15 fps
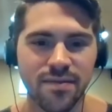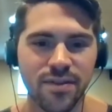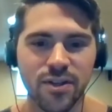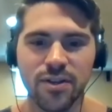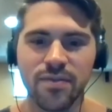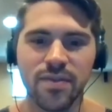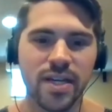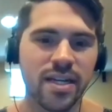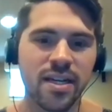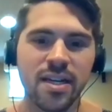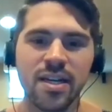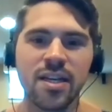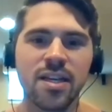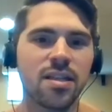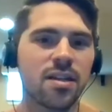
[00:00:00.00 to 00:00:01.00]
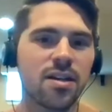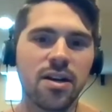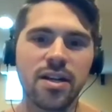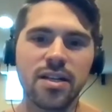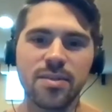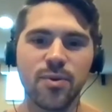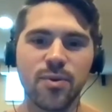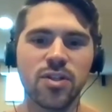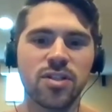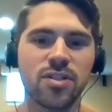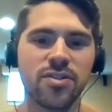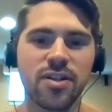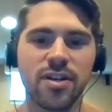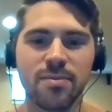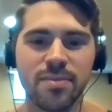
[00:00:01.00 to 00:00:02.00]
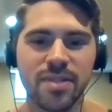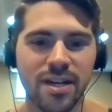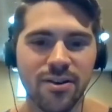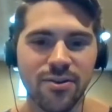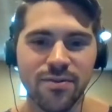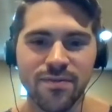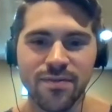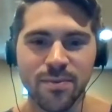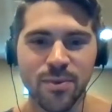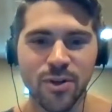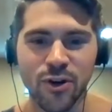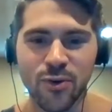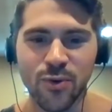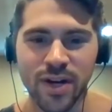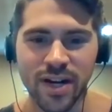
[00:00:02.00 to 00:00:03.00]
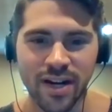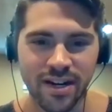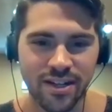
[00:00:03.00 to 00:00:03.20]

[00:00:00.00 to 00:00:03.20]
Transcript: And you have like the crazy person who comes out from nowhere,